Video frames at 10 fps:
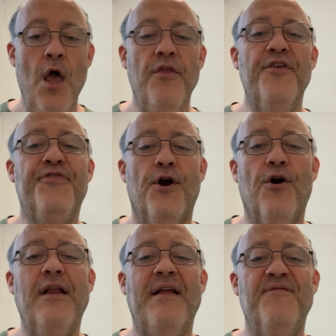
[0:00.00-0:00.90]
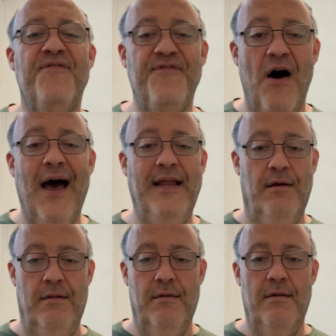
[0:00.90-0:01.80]
The third and
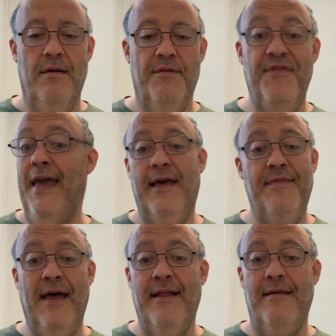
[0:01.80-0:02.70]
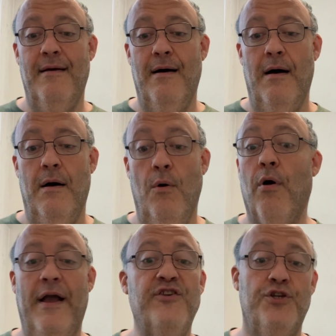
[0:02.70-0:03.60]
final thing that,
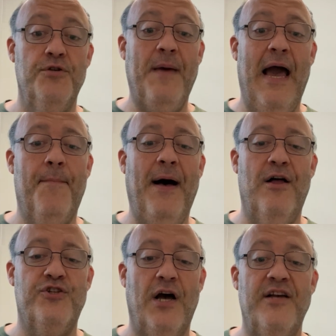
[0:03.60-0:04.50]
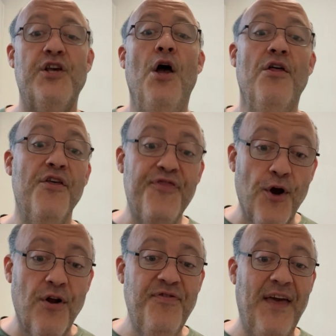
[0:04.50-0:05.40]
I apologize. The
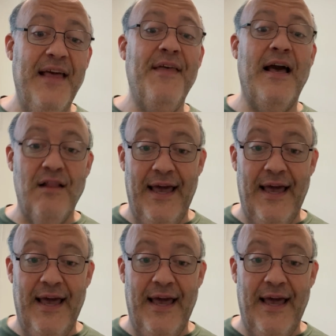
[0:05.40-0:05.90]
third thing that